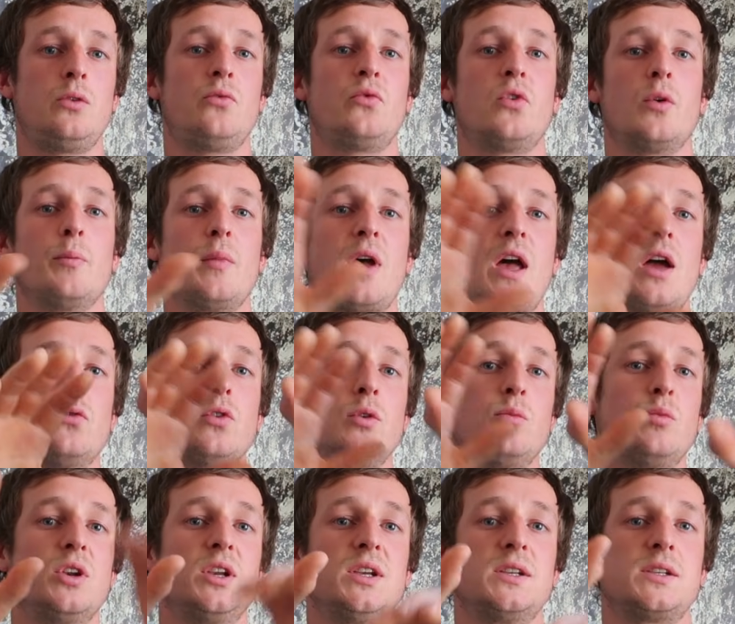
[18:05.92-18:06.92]
from
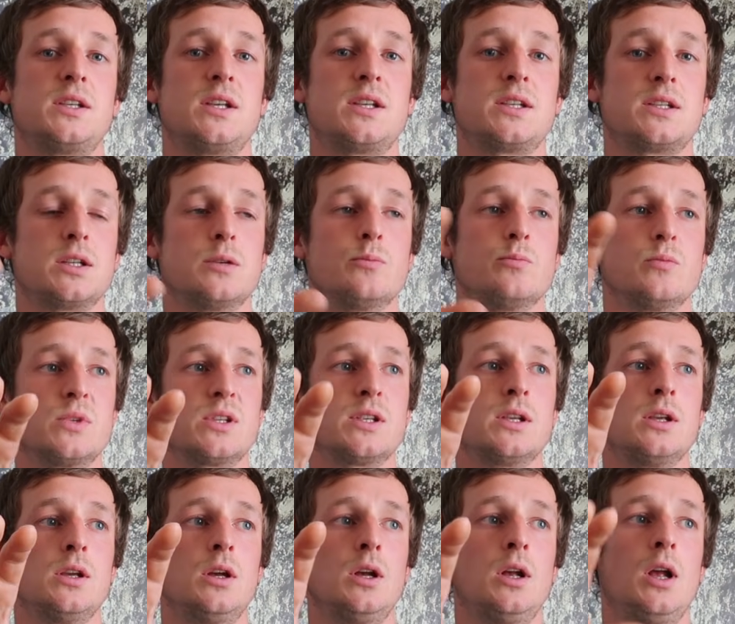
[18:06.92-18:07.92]
everybody's systems
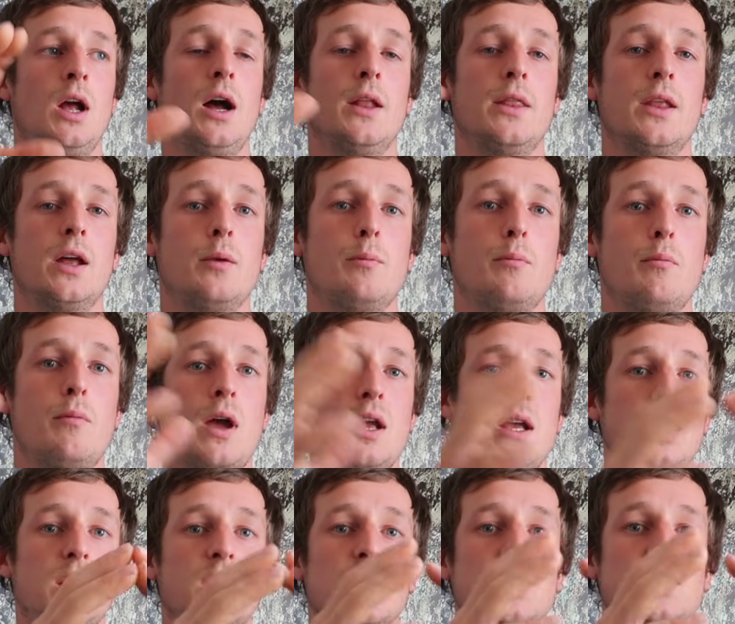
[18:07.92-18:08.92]
and then
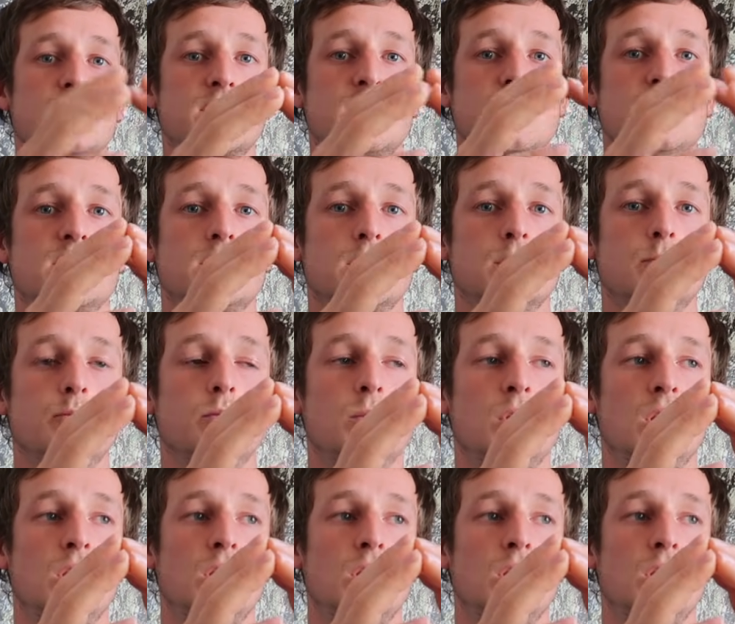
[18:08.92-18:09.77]
make a system